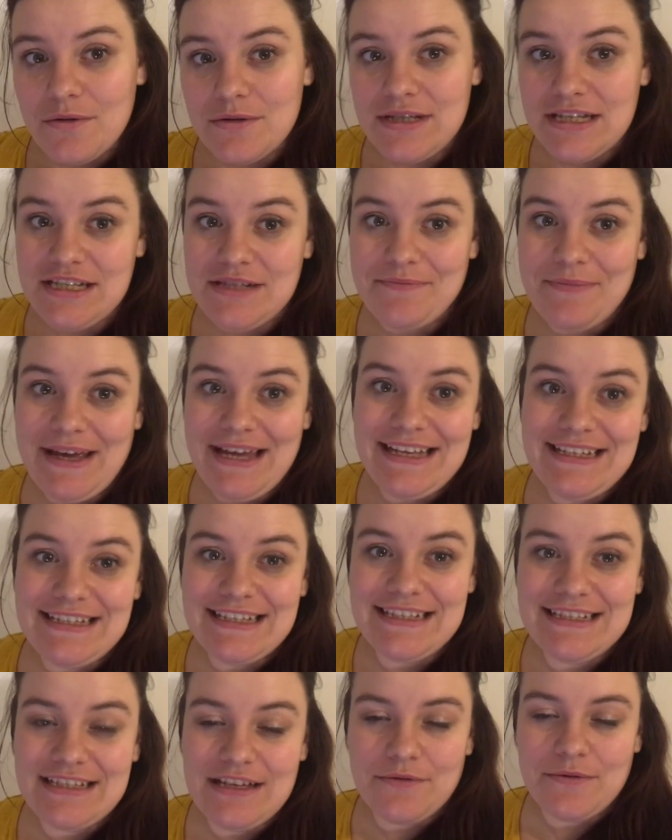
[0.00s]
audition
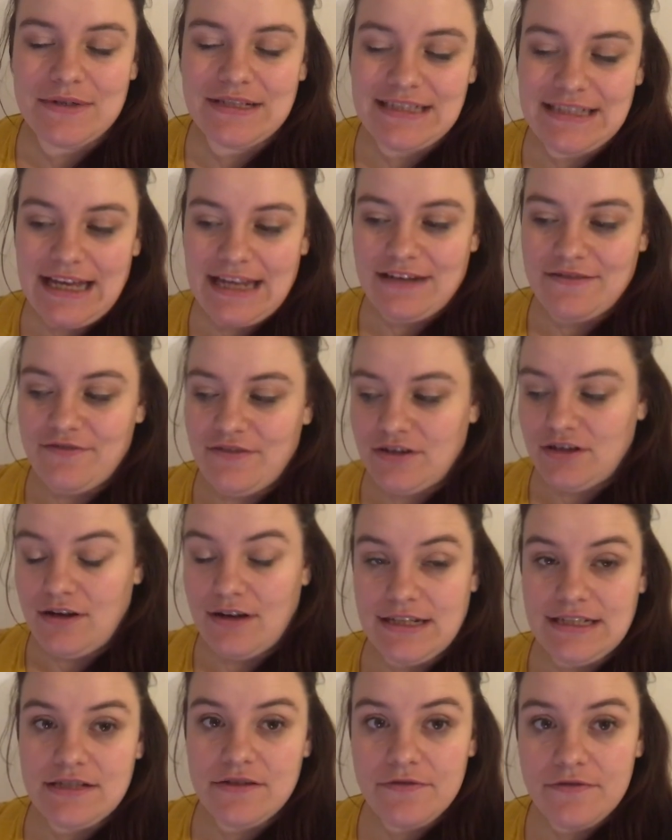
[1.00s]
pieces that were sent for
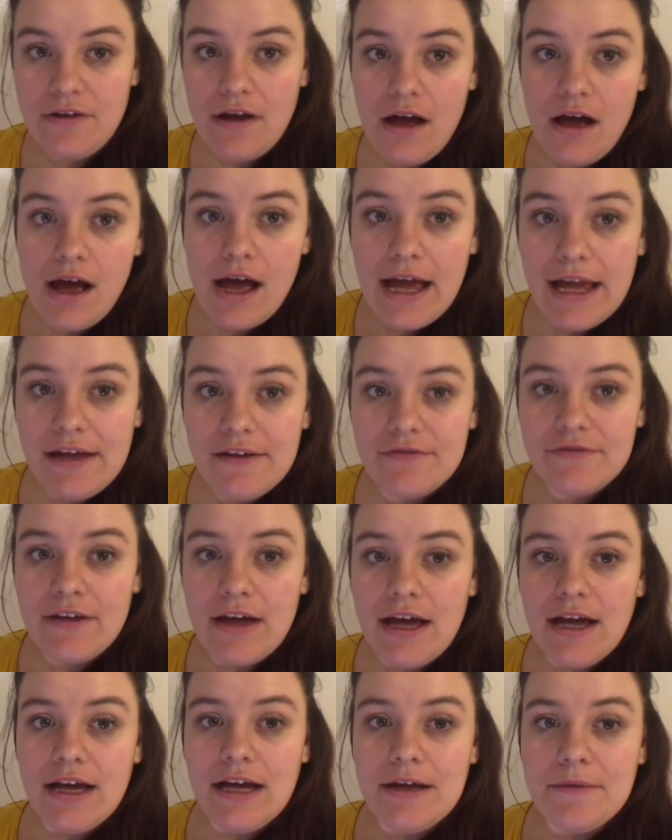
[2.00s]
9 to 5
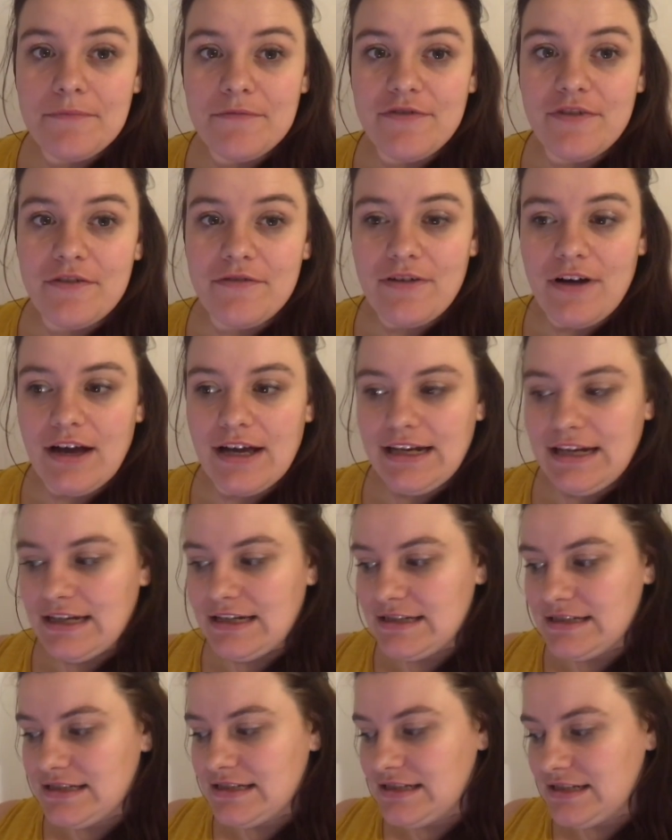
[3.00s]
for
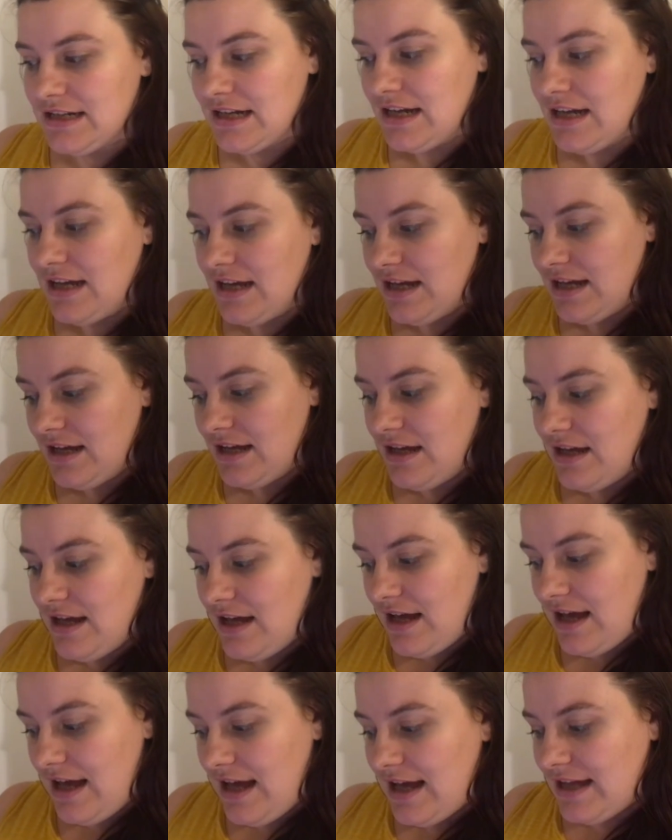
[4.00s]
Violet
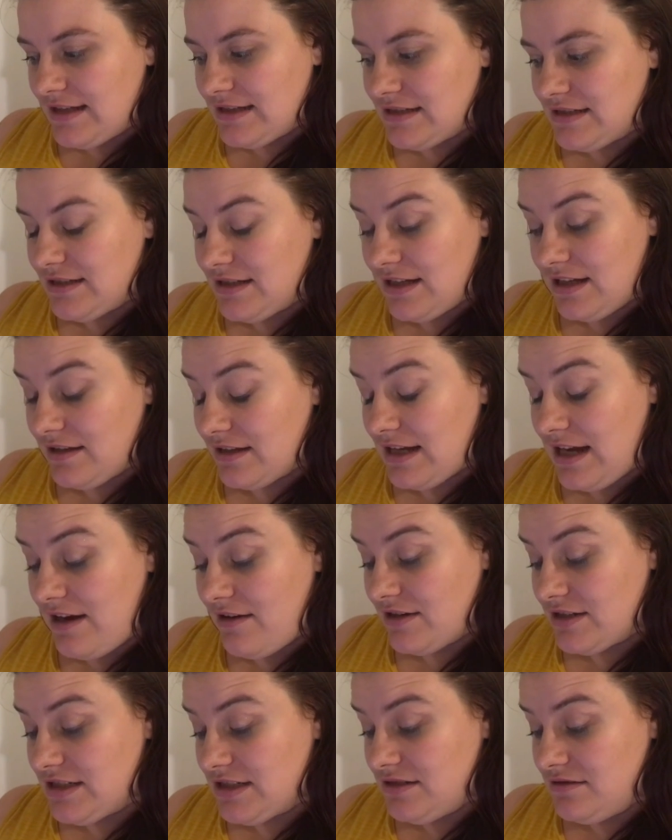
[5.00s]
and the other
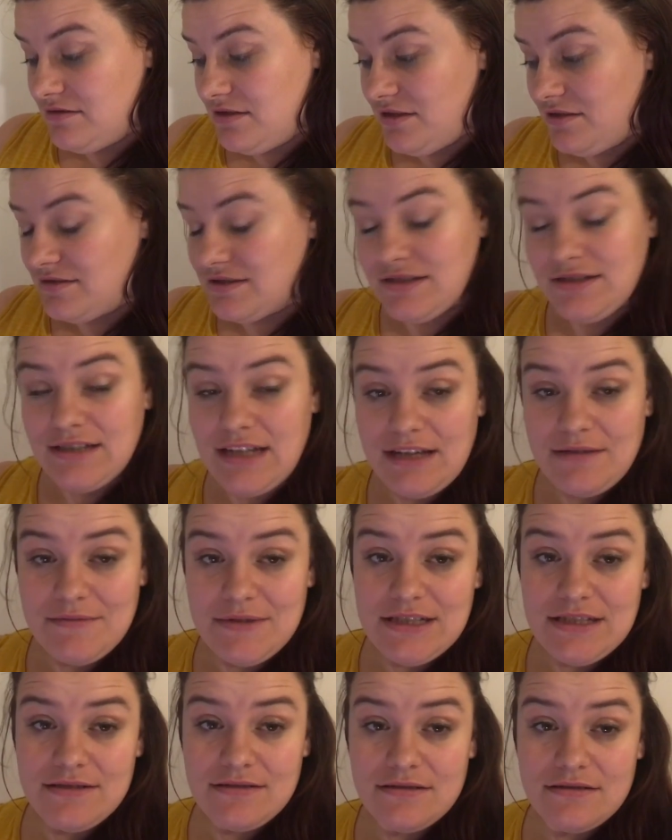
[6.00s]
character whose name
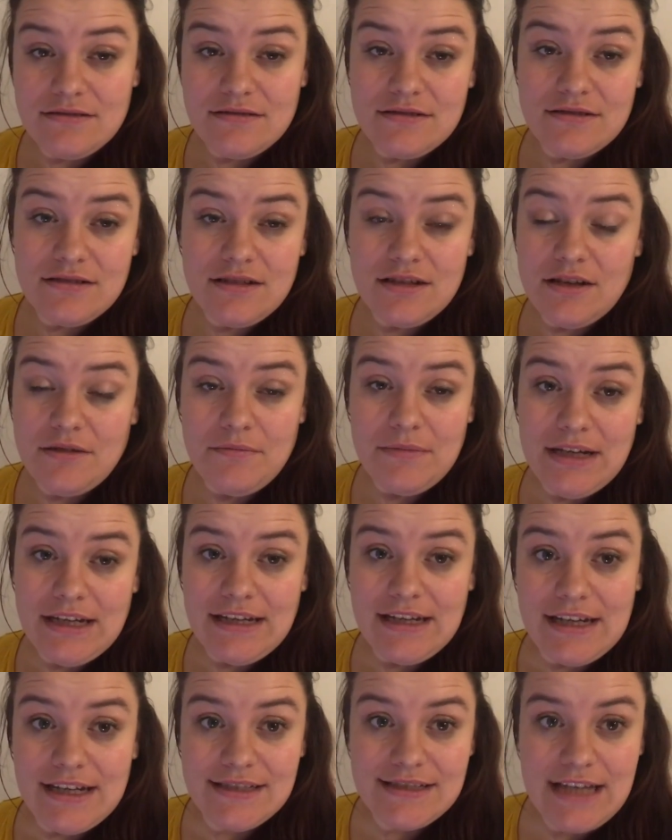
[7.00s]
is
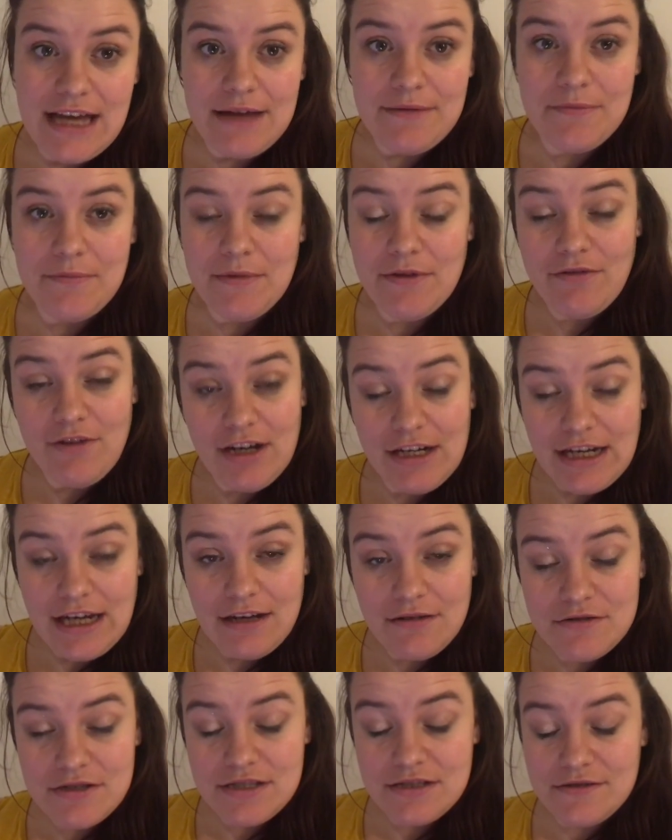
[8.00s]
completely escaping me right
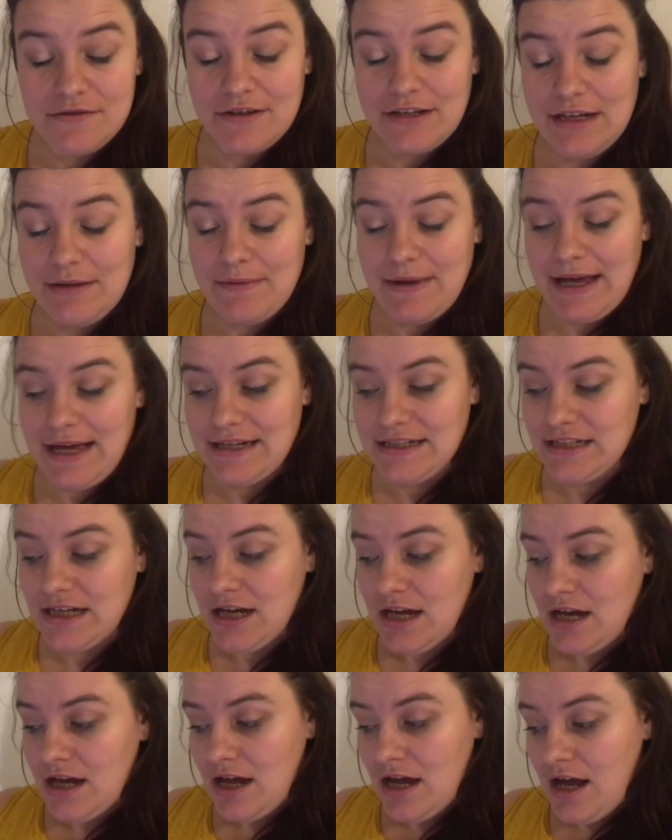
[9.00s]
now, which is really bad,
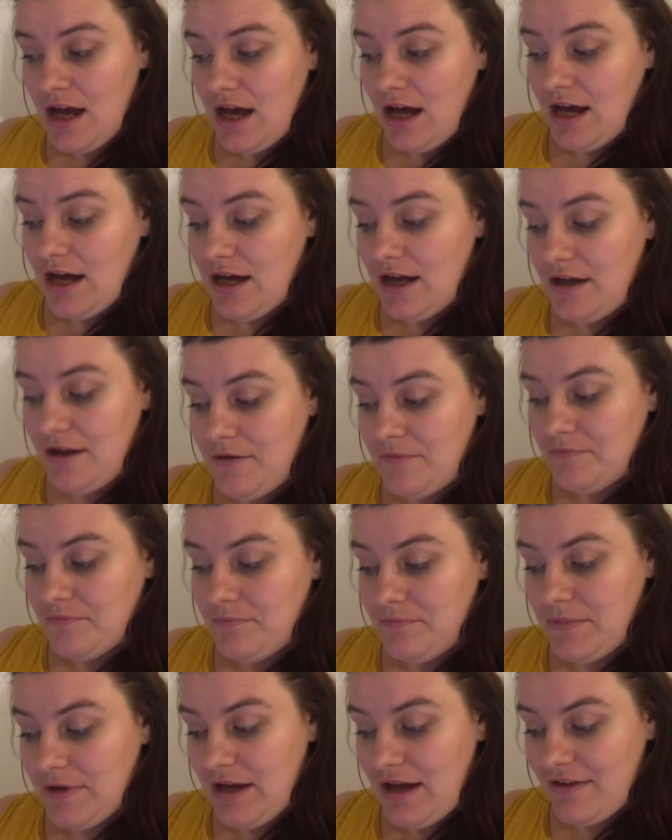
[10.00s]

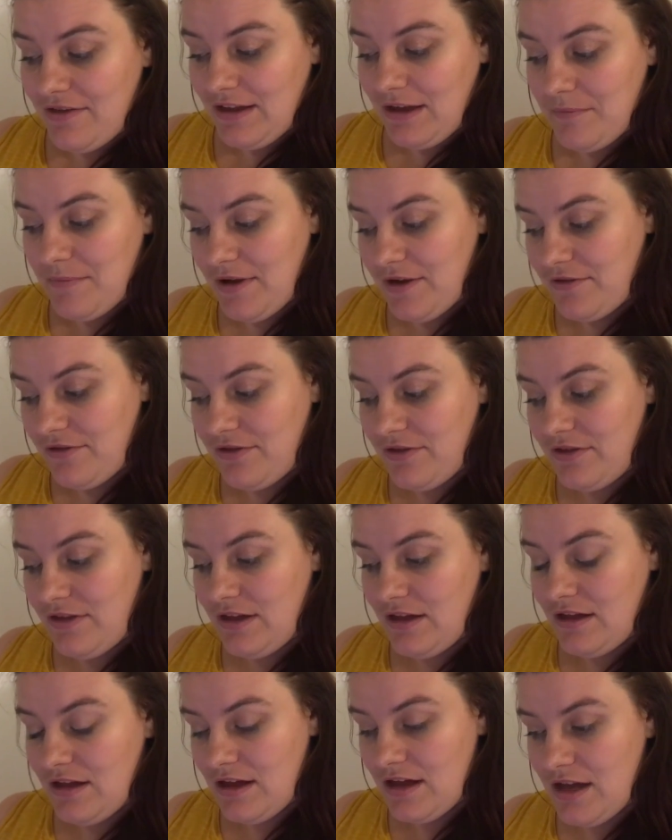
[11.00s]
but I think both
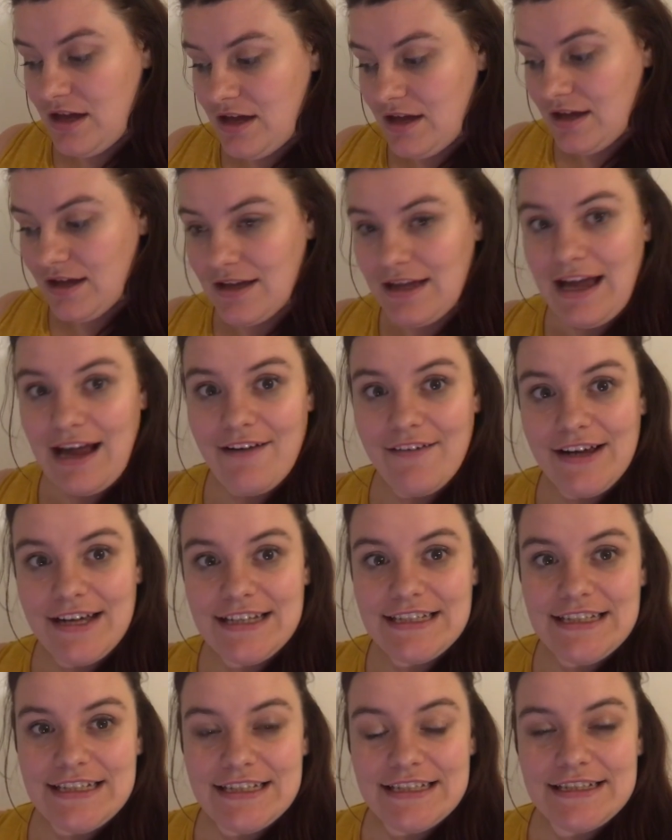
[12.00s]

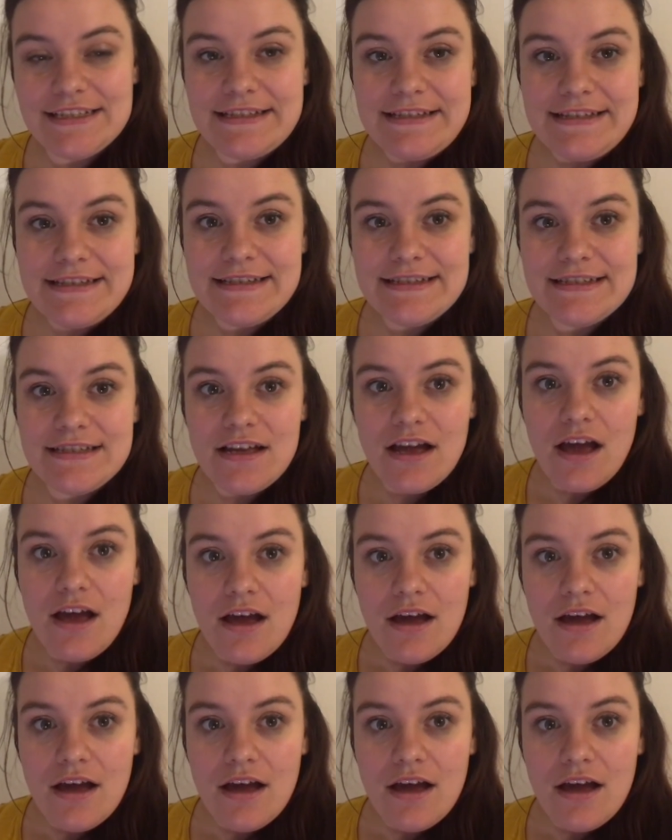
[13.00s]
characters